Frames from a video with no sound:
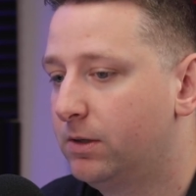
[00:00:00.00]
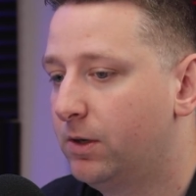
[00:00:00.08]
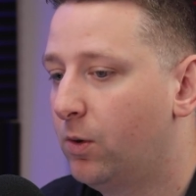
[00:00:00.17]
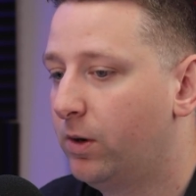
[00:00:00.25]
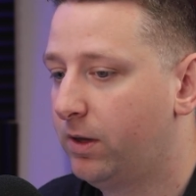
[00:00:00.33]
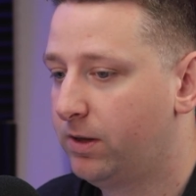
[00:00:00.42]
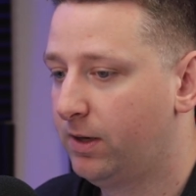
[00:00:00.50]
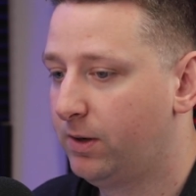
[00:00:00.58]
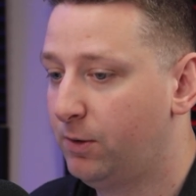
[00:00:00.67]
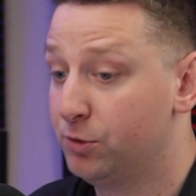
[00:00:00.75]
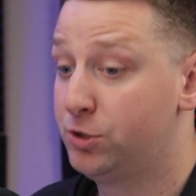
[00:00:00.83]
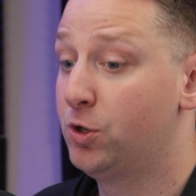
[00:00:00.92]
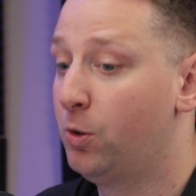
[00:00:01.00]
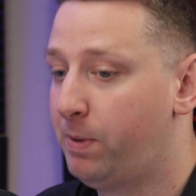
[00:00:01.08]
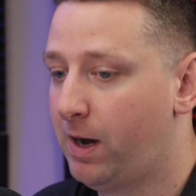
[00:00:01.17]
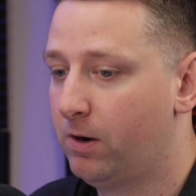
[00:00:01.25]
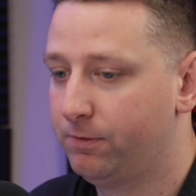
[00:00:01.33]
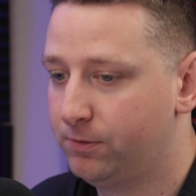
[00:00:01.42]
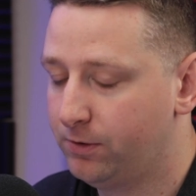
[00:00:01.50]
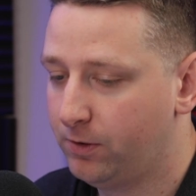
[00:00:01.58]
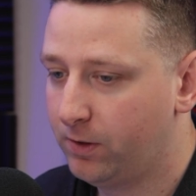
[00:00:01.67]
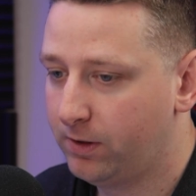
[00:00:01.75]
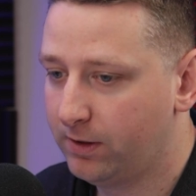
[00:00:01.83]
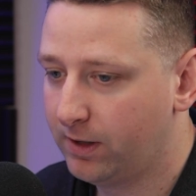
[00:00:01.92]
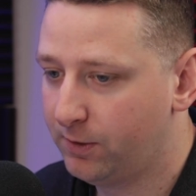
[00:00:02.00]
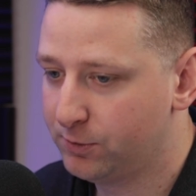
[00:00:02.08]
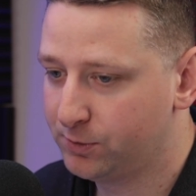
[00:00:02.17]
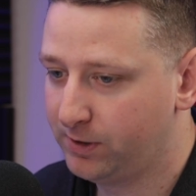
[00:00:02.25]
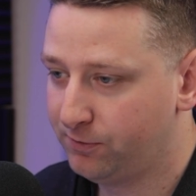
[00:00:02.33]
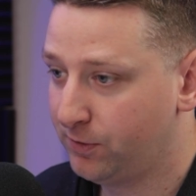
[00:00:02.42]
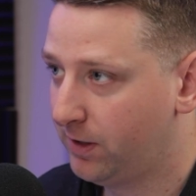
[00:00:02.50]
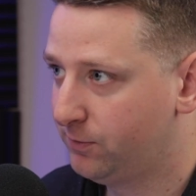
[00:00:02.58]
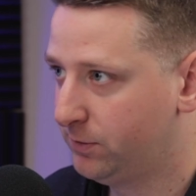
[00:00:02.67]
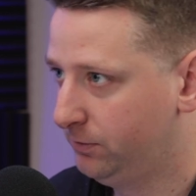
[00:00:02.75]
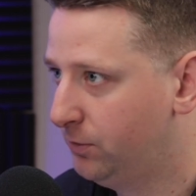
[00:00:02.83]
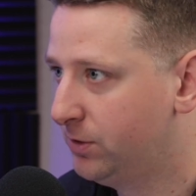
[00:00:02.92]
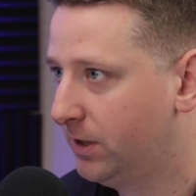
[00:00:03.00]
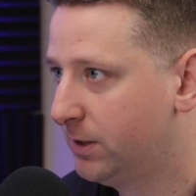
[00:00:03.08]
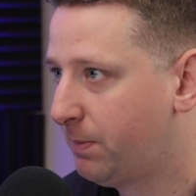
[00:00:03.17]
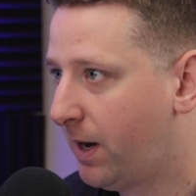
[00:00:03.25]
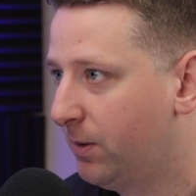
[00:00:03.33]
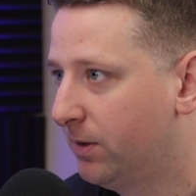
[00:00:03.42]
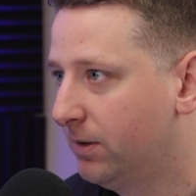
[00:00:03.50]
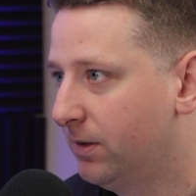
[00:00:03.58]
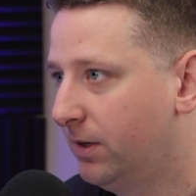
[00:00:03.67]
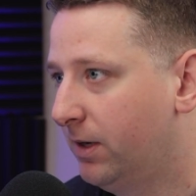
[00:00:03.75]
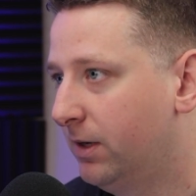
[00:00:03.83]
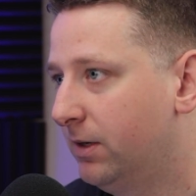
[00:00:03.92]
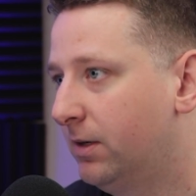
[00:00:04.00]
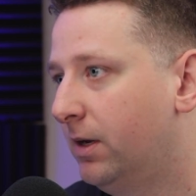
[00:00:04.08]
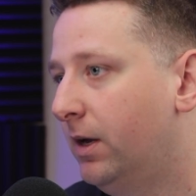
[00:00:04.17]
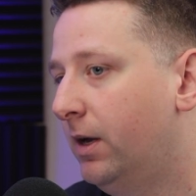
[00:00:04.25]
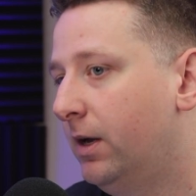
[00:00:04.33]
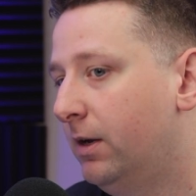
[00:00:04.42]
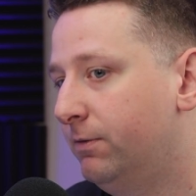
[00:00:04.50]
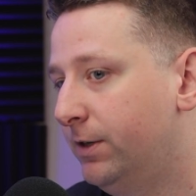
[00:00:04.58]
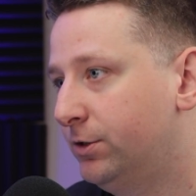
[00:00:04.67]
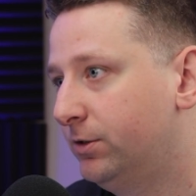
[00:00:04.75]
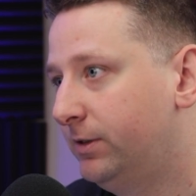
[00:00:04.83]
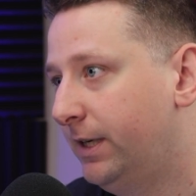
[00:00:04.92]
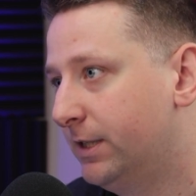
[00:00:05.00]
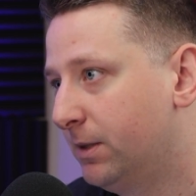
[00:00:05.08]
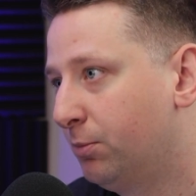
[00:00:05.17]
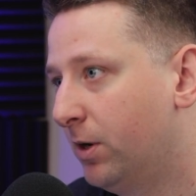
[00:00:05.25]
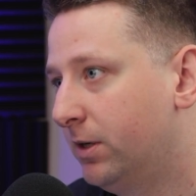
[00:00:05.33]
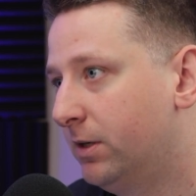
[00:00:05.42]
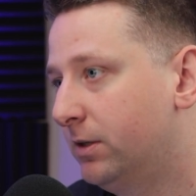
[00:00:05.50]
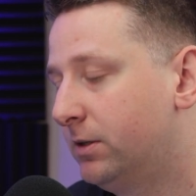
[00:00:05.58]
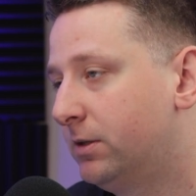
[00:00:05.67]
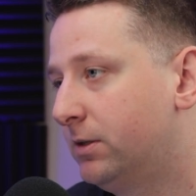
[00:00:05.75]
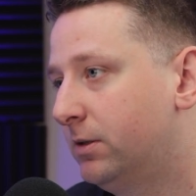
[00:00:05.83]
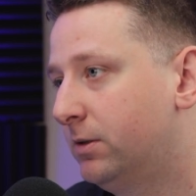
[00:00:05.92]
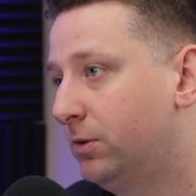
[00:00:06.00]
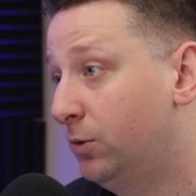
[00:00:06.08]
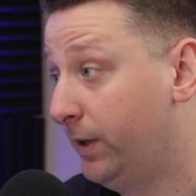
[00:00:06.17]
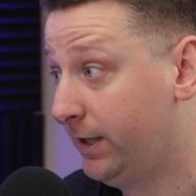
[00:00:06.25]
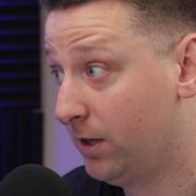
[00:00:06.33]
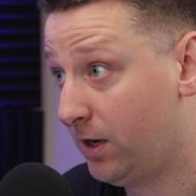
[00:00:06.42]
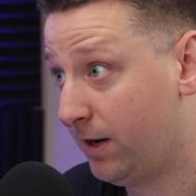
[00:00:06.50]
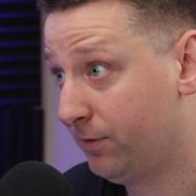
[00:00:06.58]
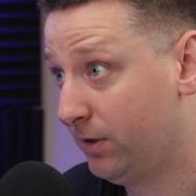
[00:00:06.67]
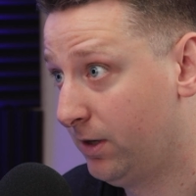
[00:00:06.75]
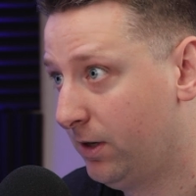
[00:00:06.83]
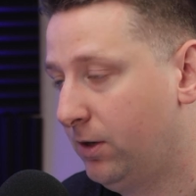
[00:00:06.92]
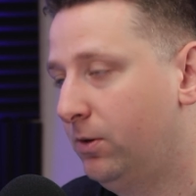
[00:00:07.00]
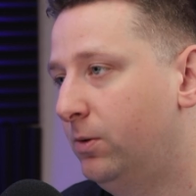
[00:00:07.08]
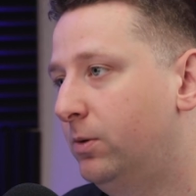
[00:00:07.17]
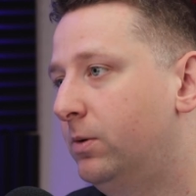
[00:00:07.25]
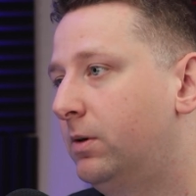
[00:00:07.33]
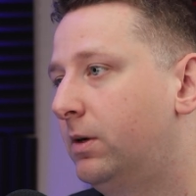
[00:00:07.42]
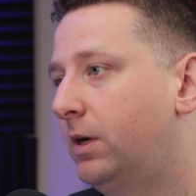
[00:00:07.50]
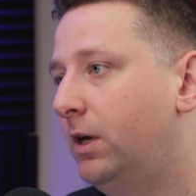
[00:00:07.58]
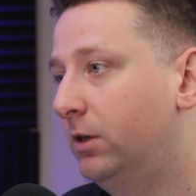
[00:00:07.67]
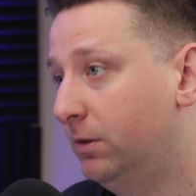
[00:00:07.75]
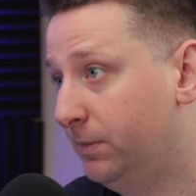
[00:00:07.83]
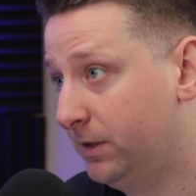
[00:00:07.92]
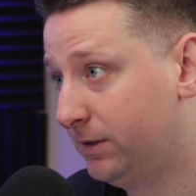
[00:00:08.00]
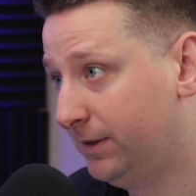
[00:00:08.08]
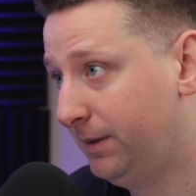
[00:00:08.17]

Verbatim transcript: the only thing... He was so powerful, the only thing that he was really afraid of was losing his power. And eventually his apprentice... who he taught everything he knew, killed him in his